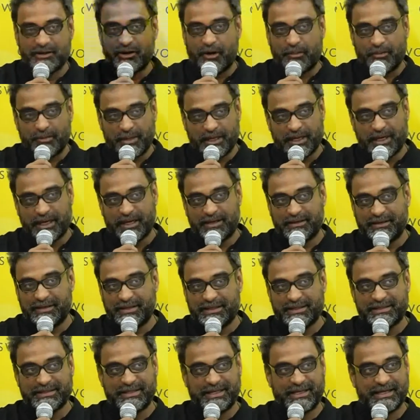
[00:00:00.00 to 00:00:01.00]
complicate
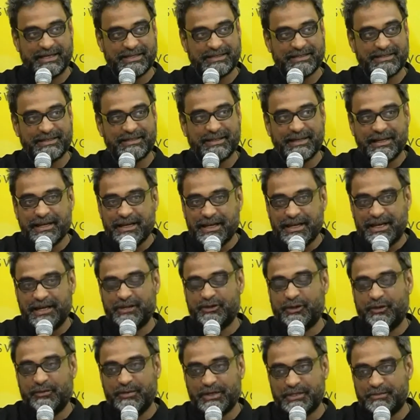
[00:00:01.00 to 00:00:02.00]
things, he's
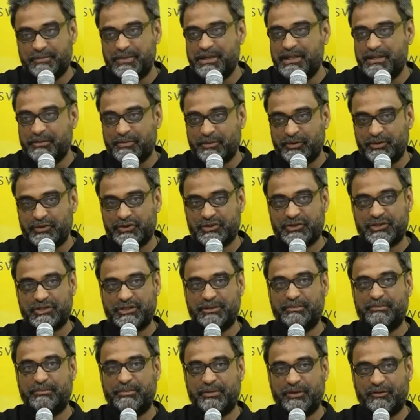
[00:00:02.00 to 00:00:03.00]
always been the most
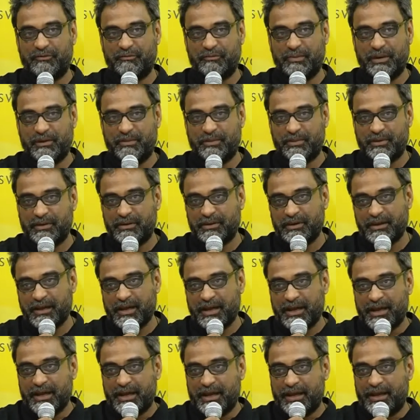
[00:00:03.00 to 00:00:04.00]
simple of people.
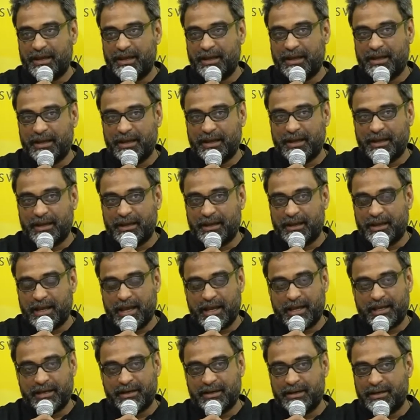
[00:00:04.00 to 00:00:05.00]
You
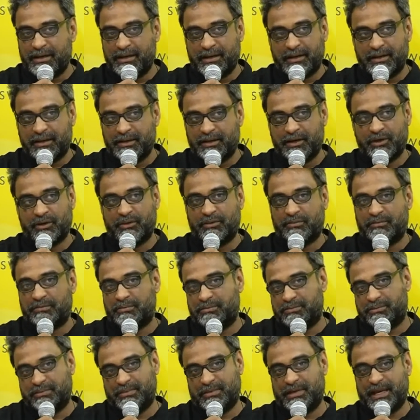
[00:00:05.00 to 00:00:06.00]
know,
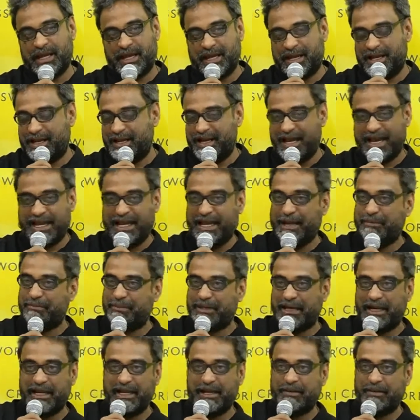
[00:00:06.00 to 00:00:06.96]
like I keep telling